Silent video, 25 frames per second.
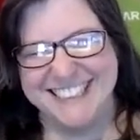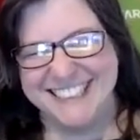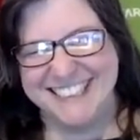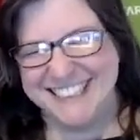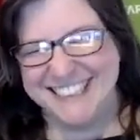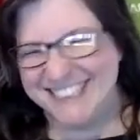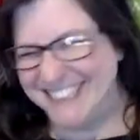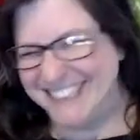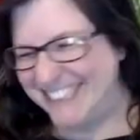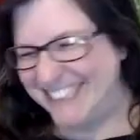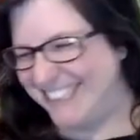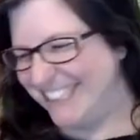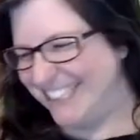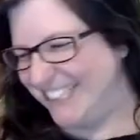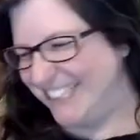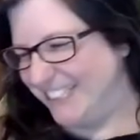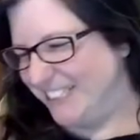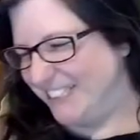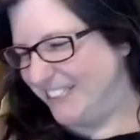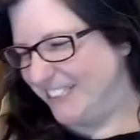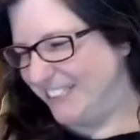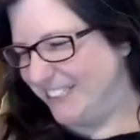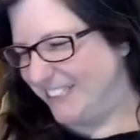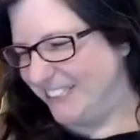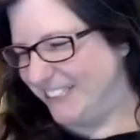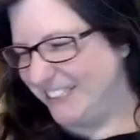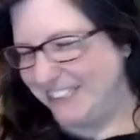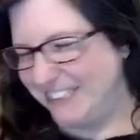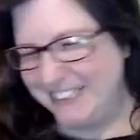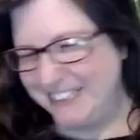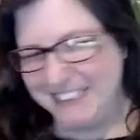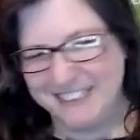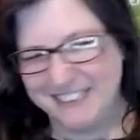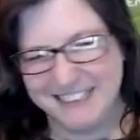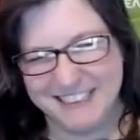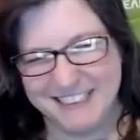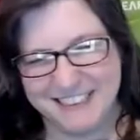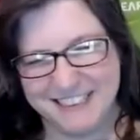
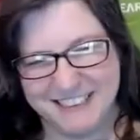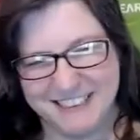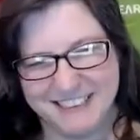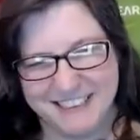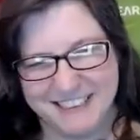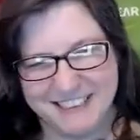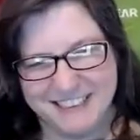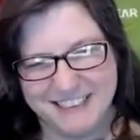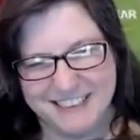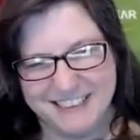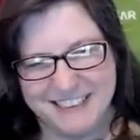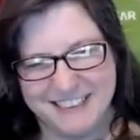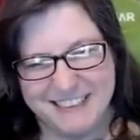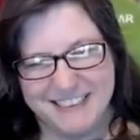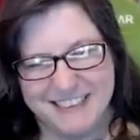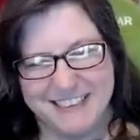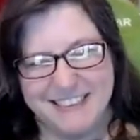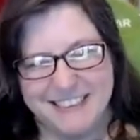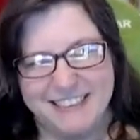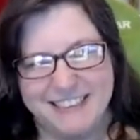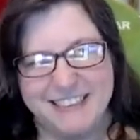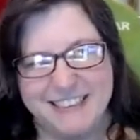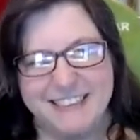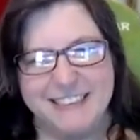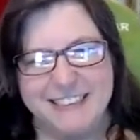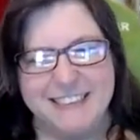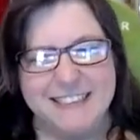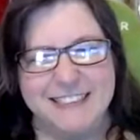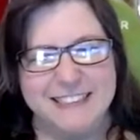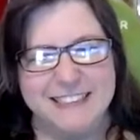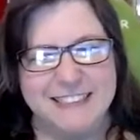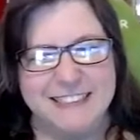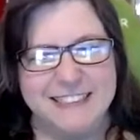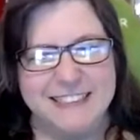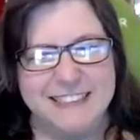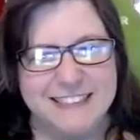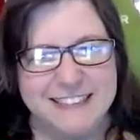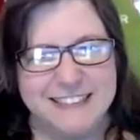
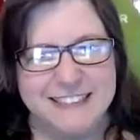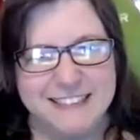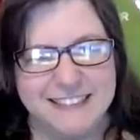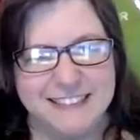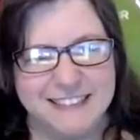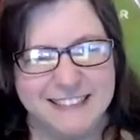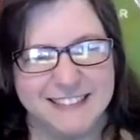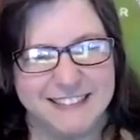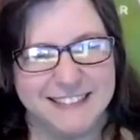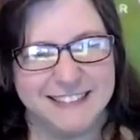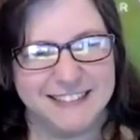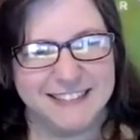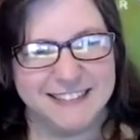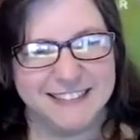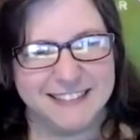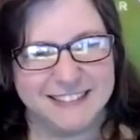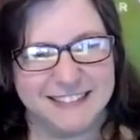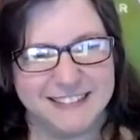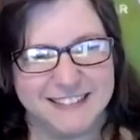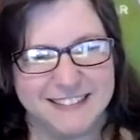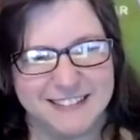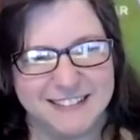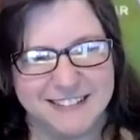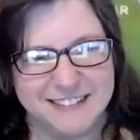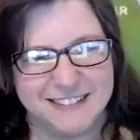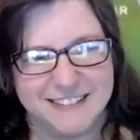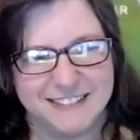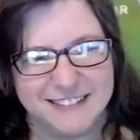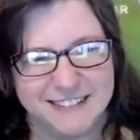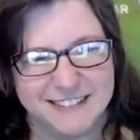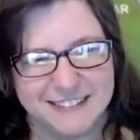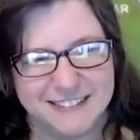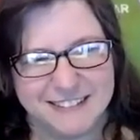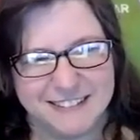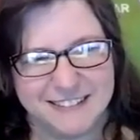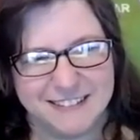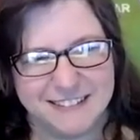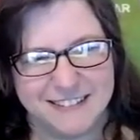
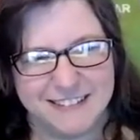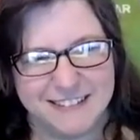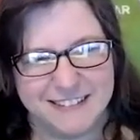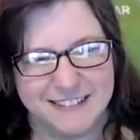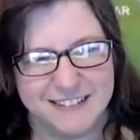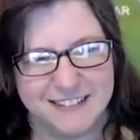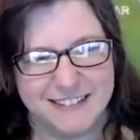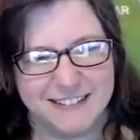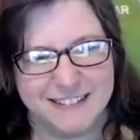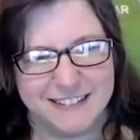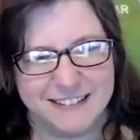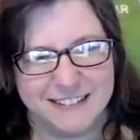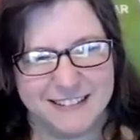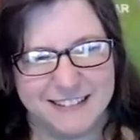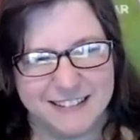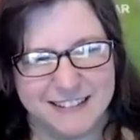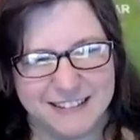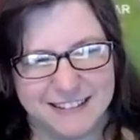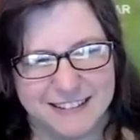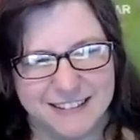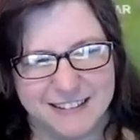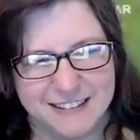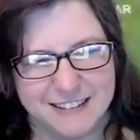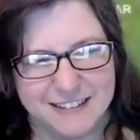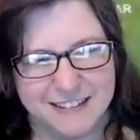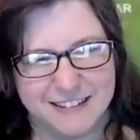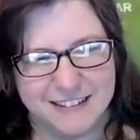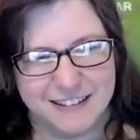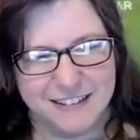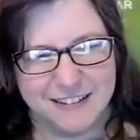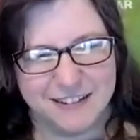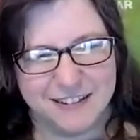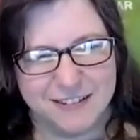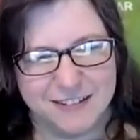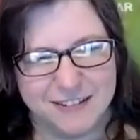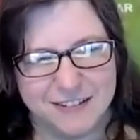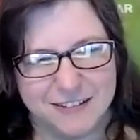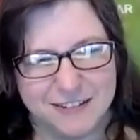
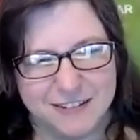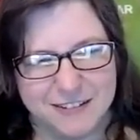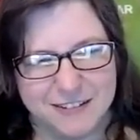This person isn't speaking.